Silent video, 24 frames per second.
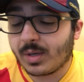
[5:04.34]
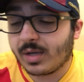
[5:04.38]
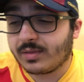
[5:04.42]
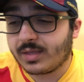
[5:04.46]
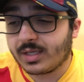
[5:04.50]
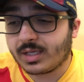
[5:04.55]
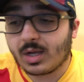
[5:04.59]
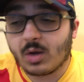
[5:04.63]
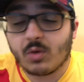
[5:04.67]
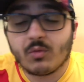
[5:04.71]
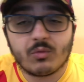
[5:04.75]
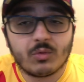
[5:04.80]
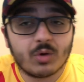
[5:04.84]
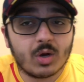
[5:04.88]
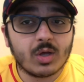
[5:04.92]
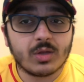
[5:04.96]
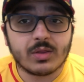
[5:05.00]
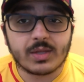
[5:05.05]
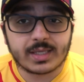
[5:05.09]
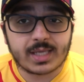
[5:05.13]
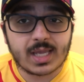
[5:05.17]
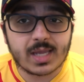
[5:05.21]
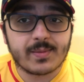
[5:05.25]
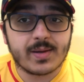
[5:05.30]
think overall in
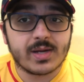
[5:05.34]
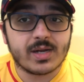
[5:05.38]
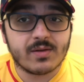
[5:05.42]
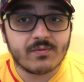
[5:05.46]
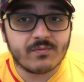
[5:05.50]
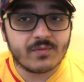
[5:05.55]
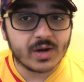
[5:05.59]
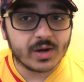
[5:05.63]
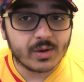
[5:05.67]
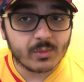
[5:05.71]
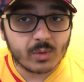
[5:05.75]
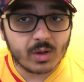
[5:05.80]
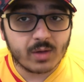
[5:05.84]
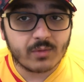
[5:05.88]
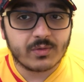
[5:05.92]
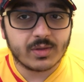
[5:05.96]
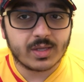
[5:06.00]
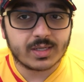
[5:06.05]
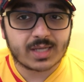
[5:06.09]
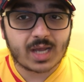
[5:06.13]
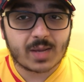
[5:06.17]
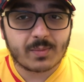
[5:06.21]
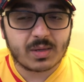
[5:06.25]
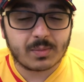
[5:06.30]
the game he did very well for the
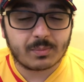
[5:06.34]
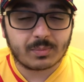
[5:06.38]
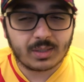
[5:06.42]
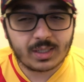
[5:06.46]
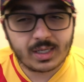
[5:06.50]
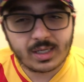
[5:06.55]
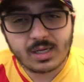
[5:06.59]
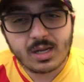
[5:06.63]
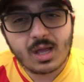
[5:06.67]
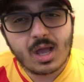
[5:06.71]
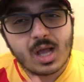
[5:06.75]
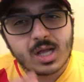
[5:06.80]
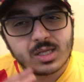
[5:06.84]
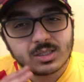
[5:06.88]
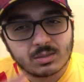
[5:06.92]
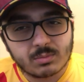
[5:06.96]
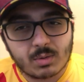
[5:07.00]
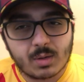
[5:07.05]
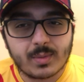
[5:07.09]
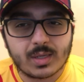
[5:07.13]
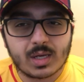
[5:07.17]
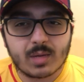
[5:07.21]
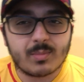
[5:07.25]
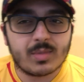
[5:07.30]
time he played, so
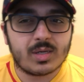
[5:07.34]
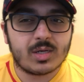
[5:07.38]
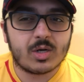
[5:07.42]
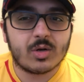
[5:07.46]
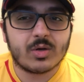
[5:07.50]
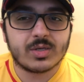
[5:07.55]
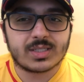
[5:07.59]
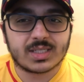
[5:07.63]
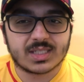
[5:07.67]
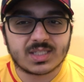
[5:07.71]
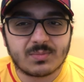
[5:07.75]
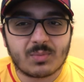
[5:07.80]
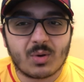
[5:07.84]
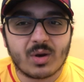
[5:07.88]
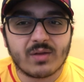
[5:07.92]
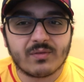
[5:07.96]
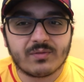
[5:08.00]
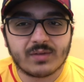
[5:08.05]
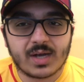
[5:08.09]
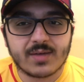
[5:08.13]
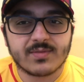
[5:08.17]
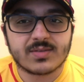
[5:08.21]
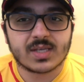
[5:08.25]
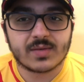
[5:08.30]
probably give me, a
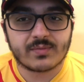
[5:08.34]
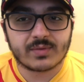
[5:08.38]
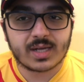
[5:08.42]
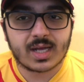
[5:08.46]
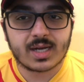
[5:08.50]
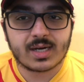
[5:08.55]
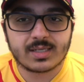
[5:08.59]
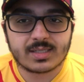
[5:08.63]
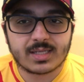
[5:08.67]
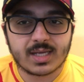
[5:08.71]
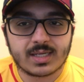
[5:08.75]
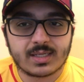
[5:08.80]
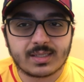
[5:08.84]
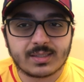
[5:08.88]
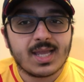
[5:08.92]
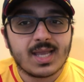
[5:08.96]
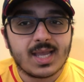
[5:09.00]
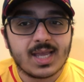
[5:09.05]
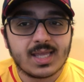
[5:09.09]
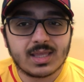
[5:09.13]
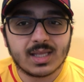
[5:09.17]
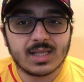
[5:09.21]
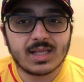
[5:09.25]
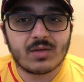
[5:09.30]
6.57 out of 10.
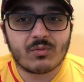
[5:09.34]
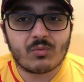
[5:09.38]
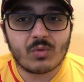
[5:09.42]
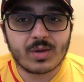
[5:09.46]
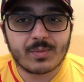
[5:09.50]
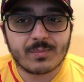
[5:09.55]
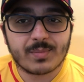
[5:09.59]
In the left wing